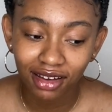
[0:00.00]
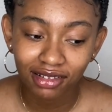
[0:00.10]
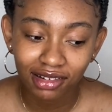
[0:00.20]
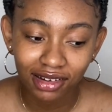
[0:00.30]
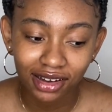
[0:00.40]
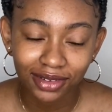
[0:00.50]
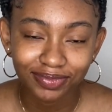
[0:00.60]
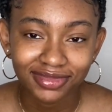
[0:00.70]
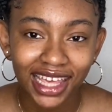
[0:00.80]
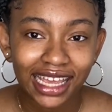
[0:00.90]
On, uh,
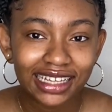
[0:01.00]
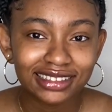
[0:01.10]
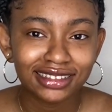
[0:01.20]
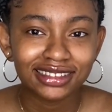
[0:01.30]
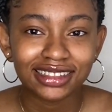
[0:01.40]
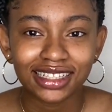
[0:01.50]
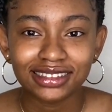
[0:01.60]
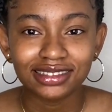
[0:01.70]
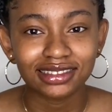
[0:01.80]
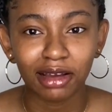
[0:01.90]
I guess you could say it's
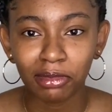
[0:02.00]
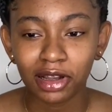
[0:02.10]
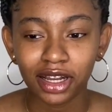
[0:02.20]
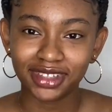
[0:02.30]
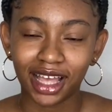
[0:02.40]
summer.